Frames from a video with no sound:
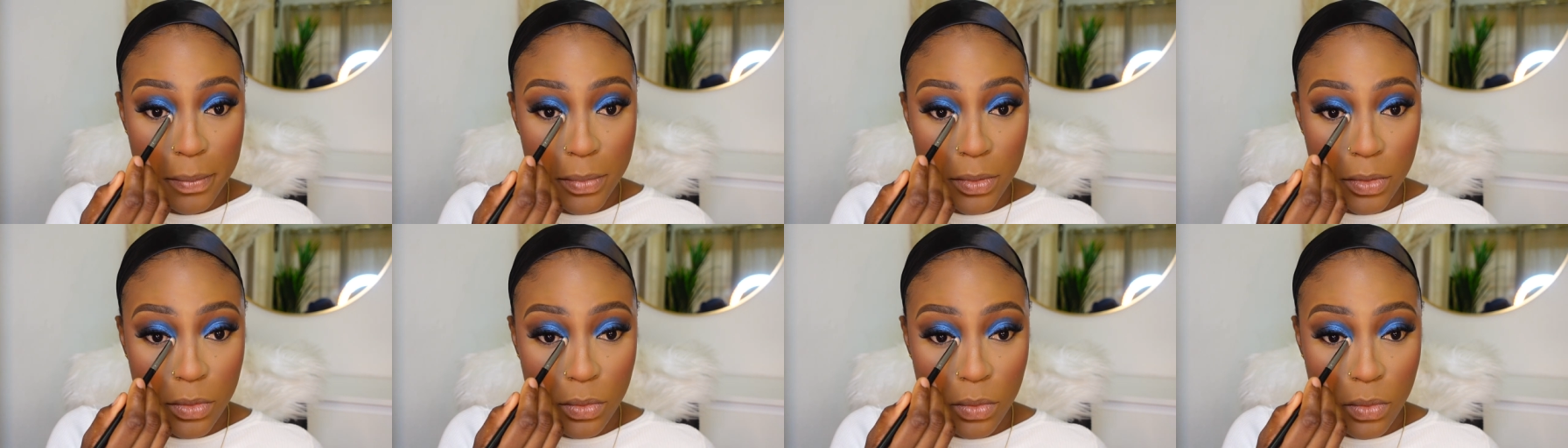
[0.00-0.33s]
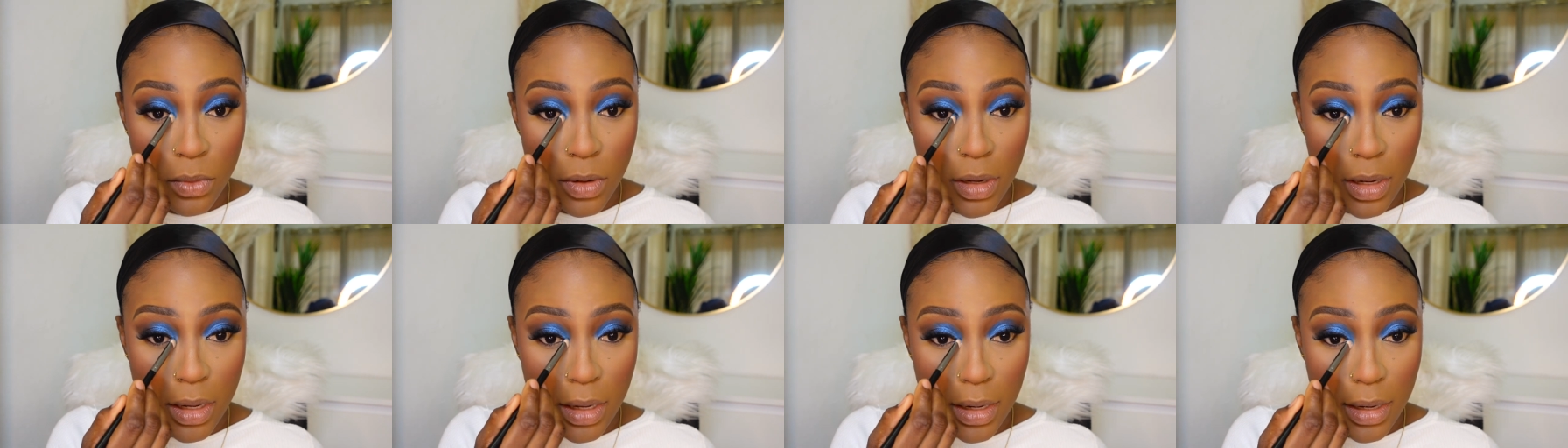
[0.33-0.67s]

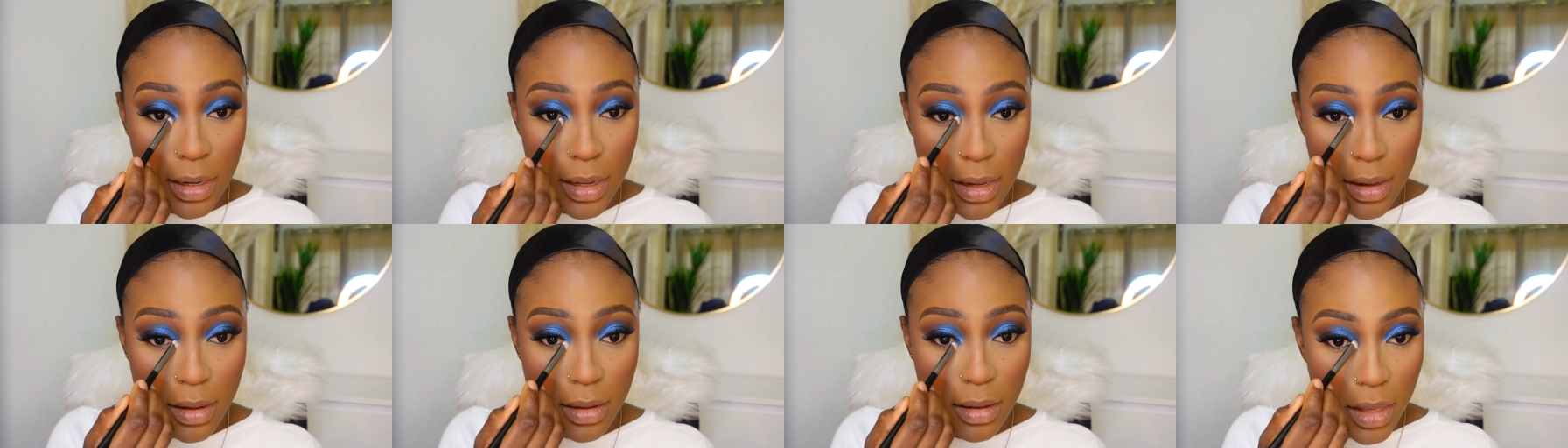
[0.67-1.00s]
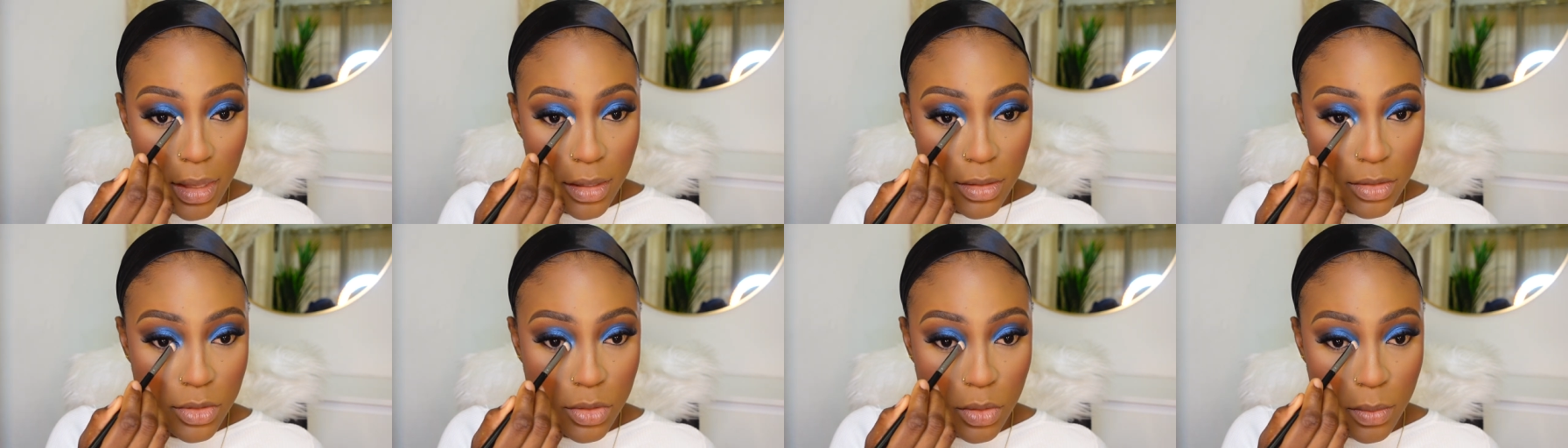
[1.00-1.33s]
blue color
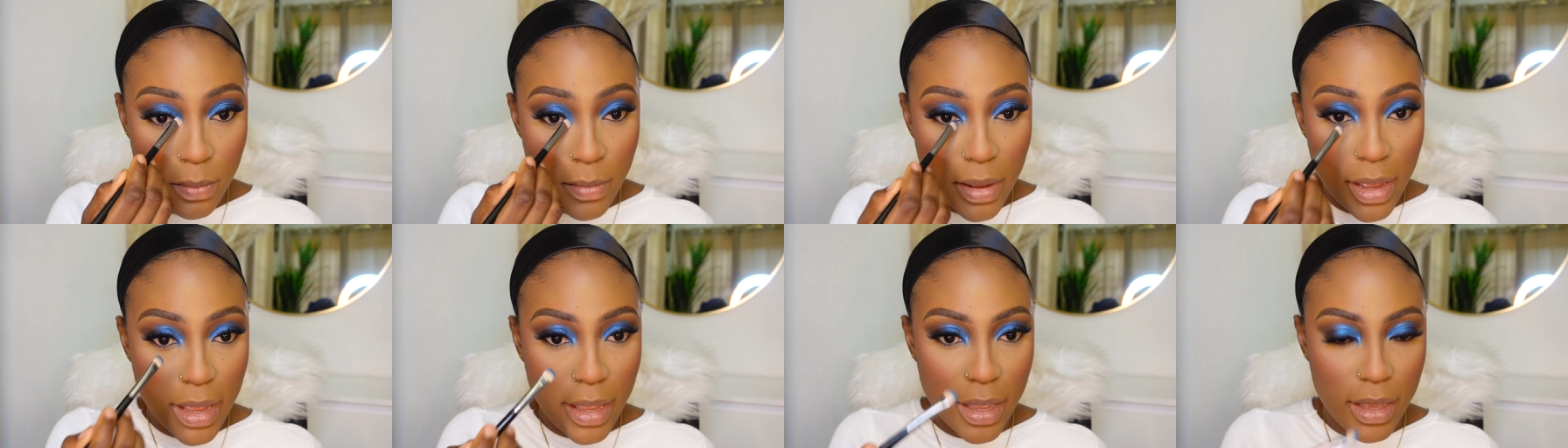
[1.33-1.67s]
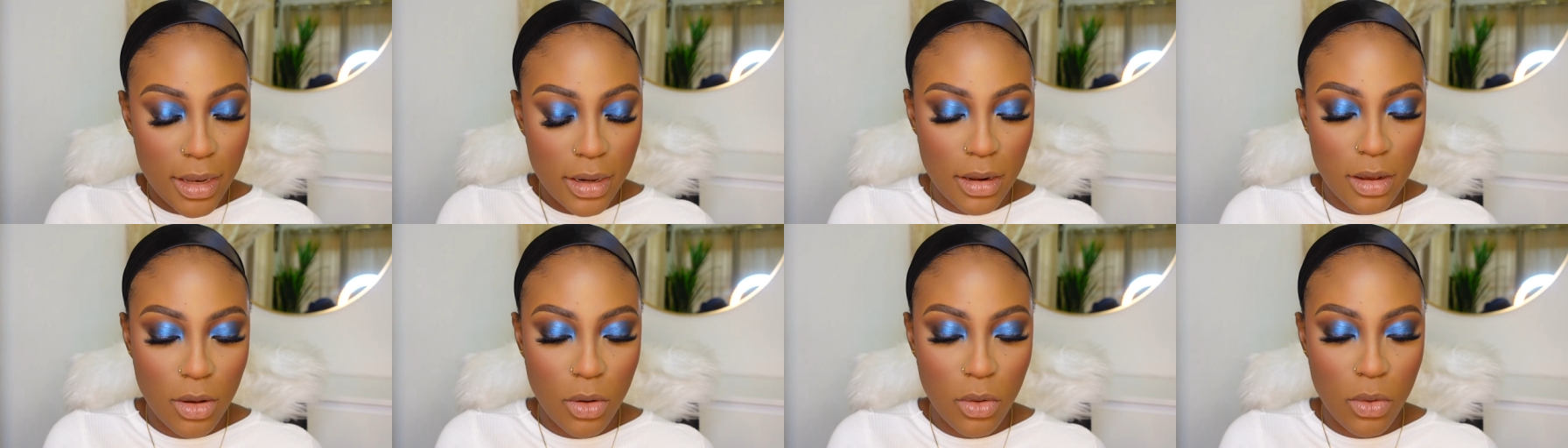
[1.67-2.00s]
into my
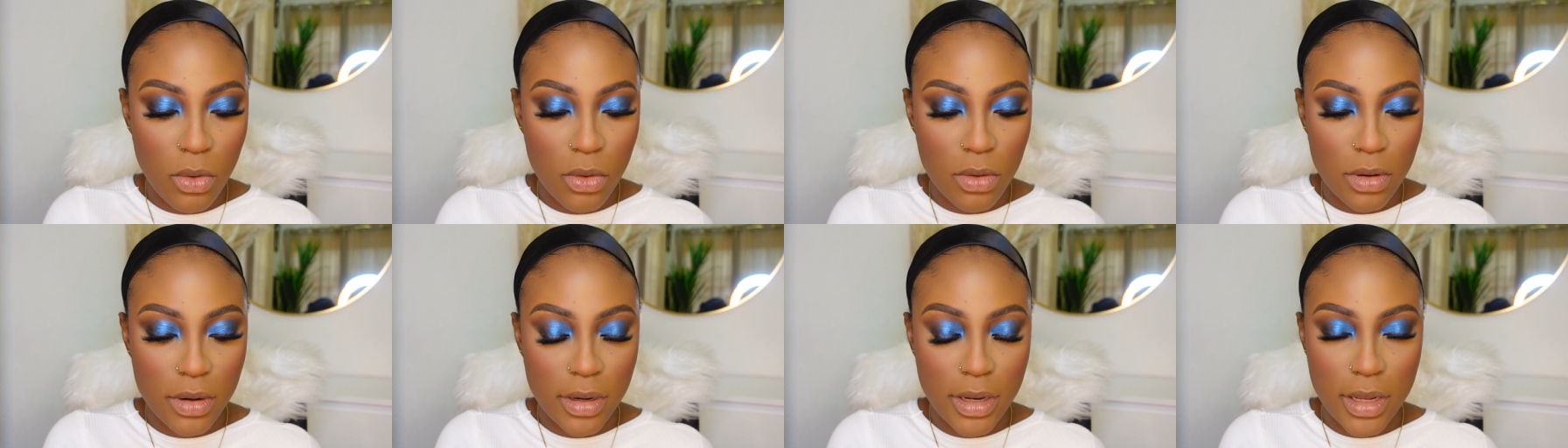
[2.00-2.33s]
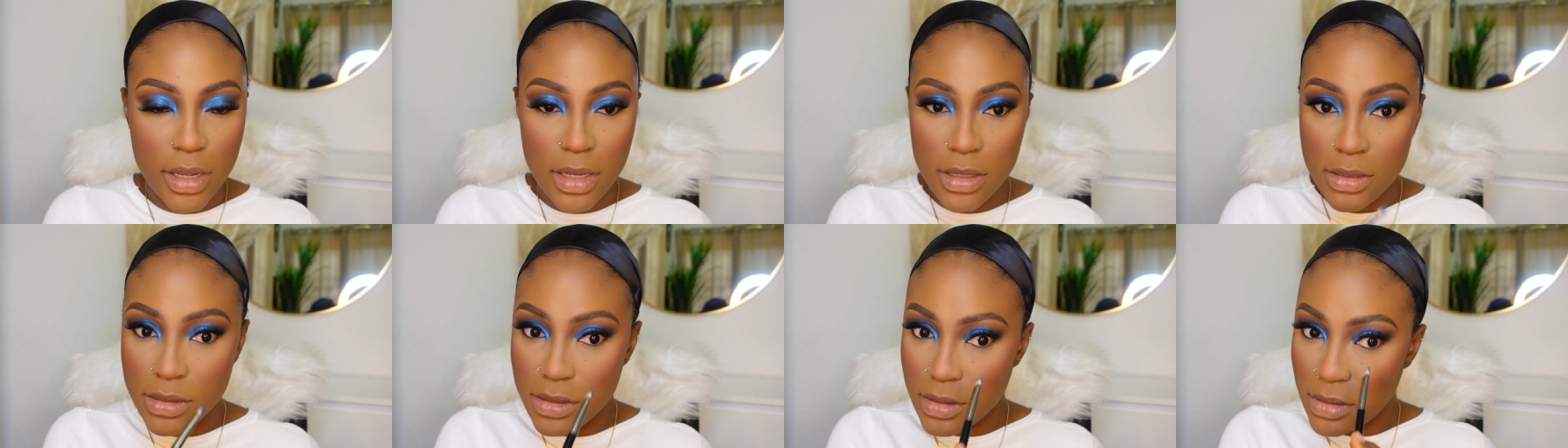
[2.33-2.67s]
inner
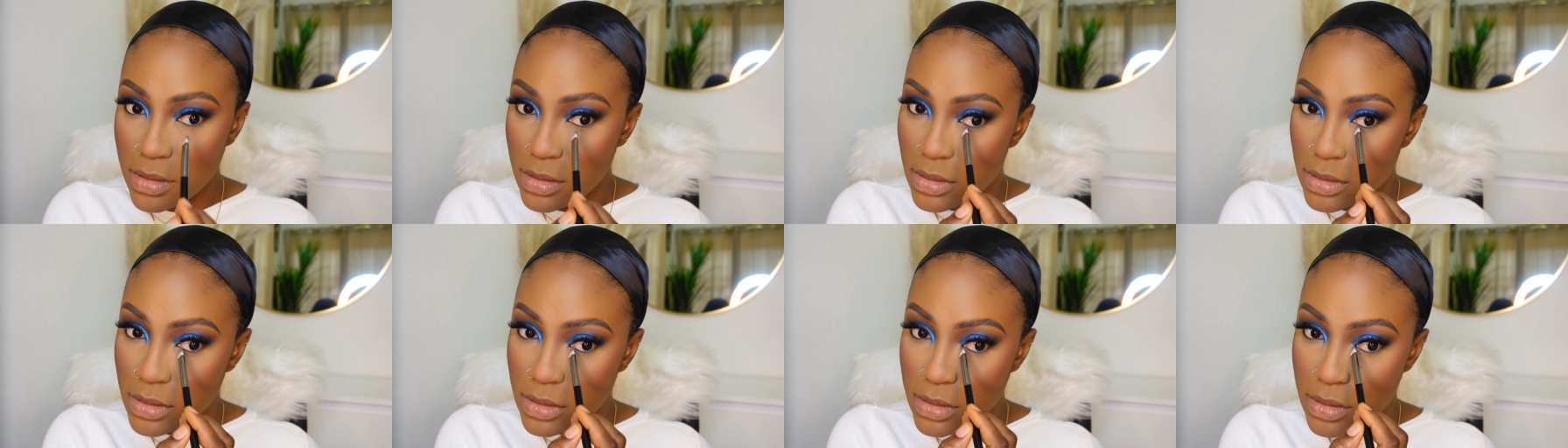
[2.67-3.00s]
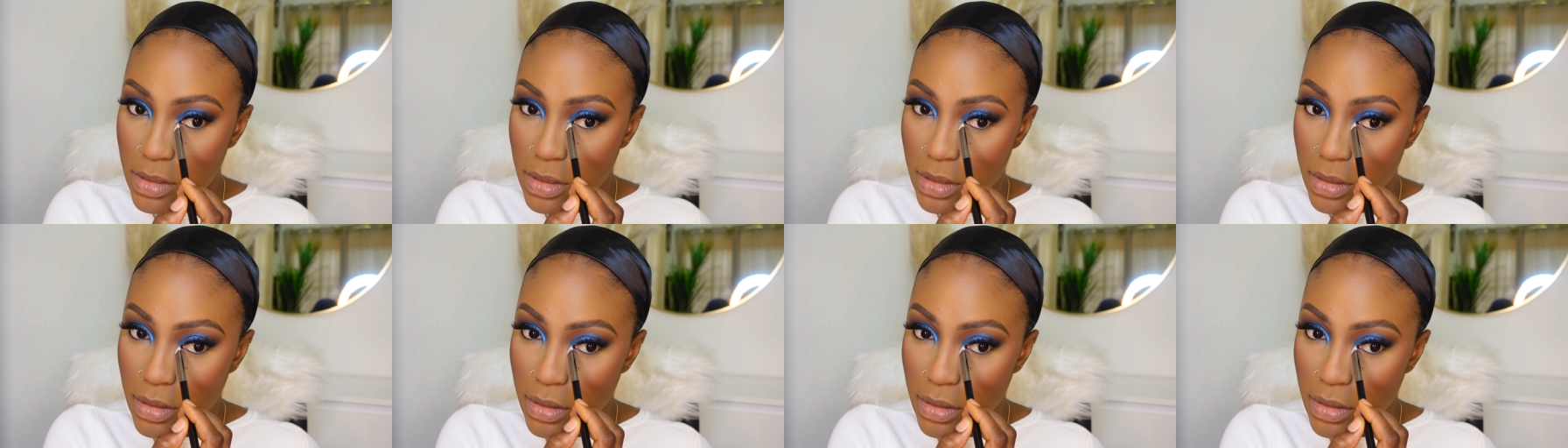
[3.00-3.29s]
corners